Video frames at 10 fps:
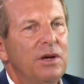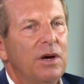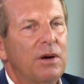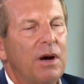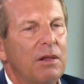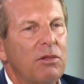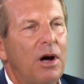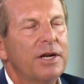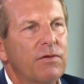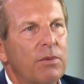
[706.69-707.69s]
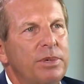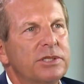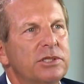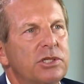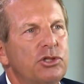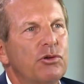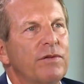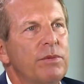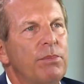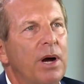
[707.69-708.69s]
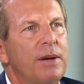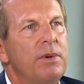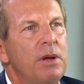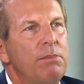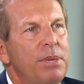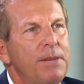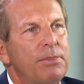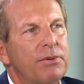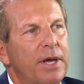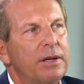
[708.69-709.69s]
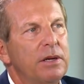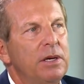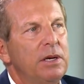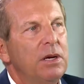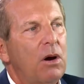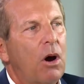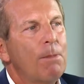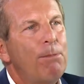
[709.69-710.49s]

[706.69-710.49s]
a lot of our business is driven by people that are